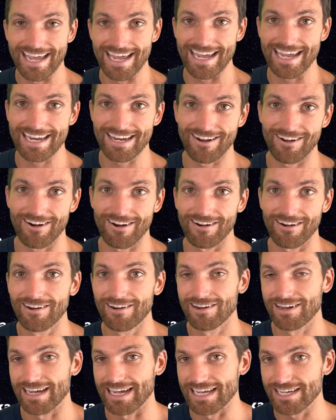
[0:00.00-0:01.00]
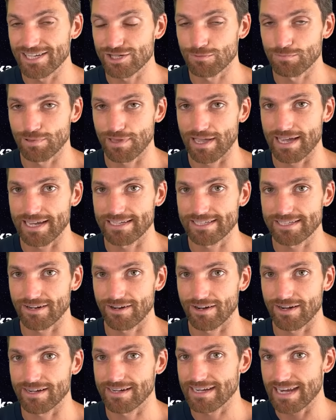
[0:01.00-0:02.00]
in our
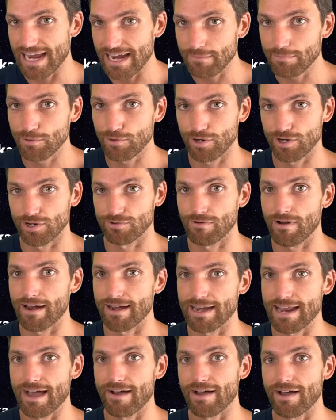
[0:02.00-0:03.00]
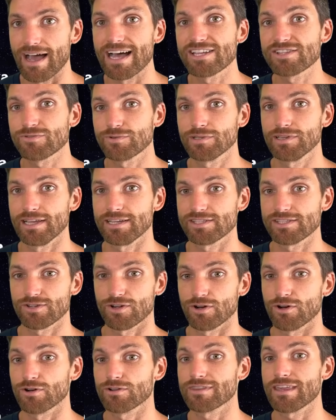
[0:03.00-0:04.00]
interplanetary neighborhood right now as it relates
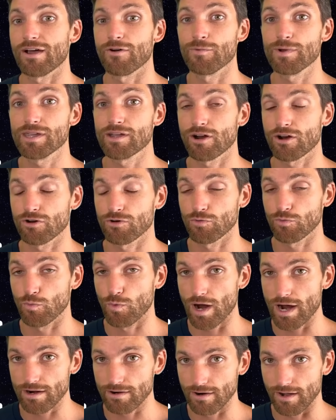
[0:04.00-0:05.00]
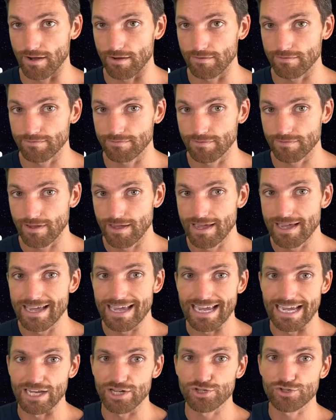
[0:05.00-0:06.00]
to Earth that we are aware of.
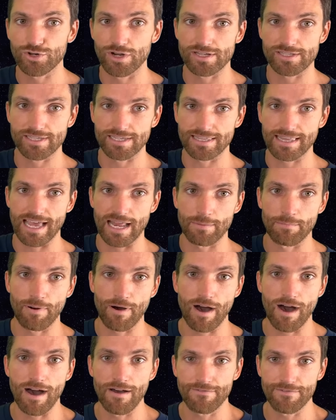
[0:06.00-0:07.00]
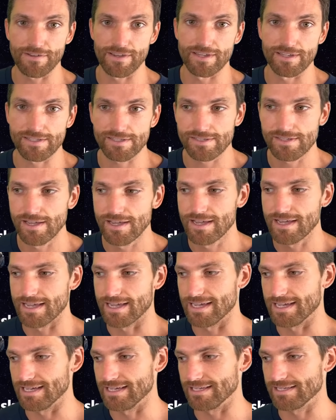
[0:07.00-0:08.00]
Interesting that Apophis
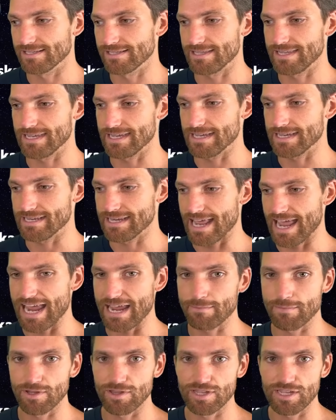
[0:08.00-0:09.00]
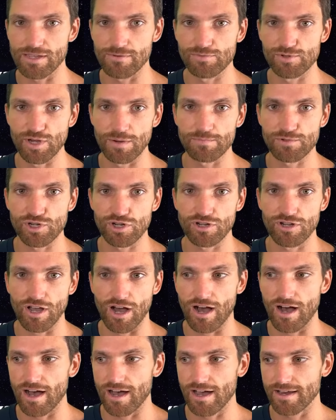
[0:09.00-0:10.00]
is the name of the Egyptian
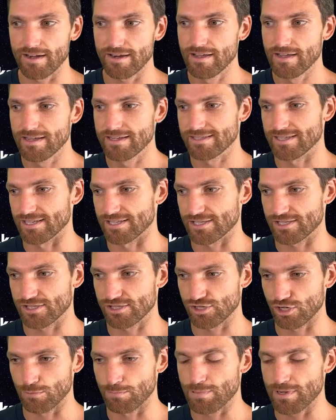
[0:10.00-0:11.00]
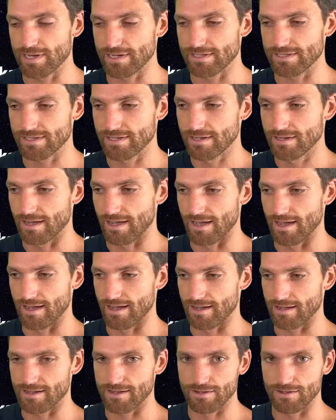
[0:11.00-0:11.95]
god. It's this serpent uh,